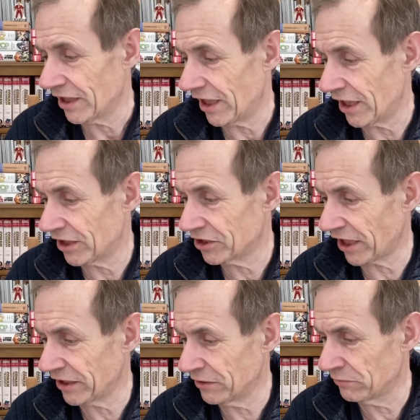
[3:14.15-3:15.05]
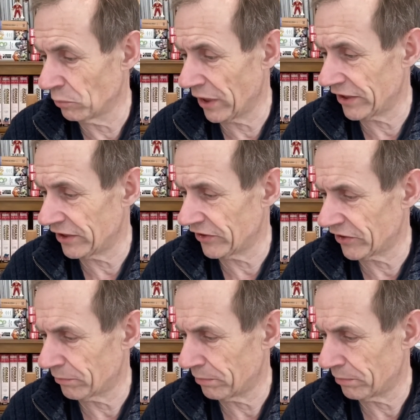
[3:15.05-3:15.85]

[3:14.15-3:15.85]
Uh, Jane Withers